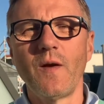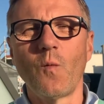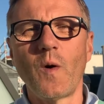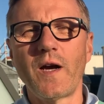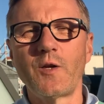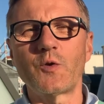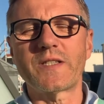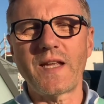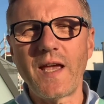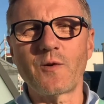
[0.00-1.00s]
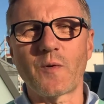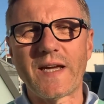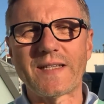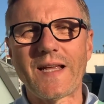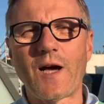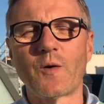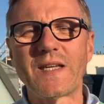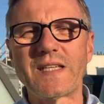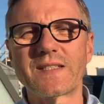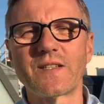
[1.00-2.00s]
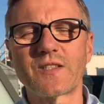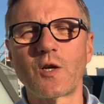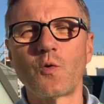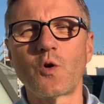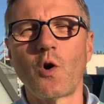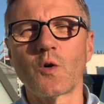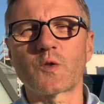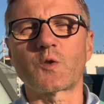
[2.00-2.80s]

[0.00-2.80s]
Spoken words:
where you stand right now is the so-called